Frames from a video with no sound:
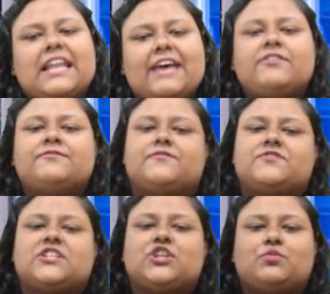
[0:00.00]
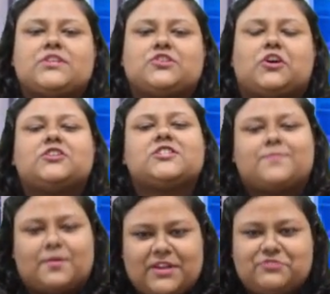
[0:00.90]
$1,115
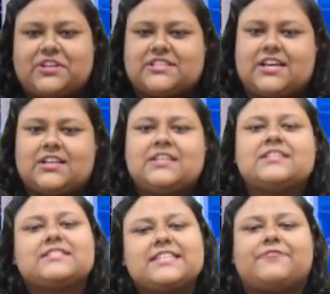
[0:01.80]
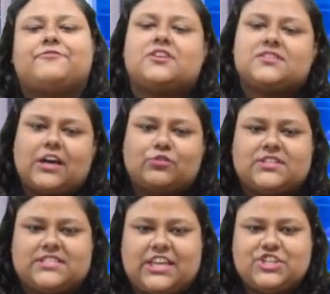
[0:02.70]
per metric ton, CFR
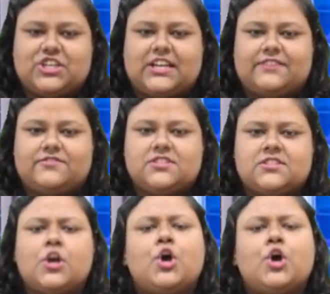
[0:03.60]
Southeast Asia levels,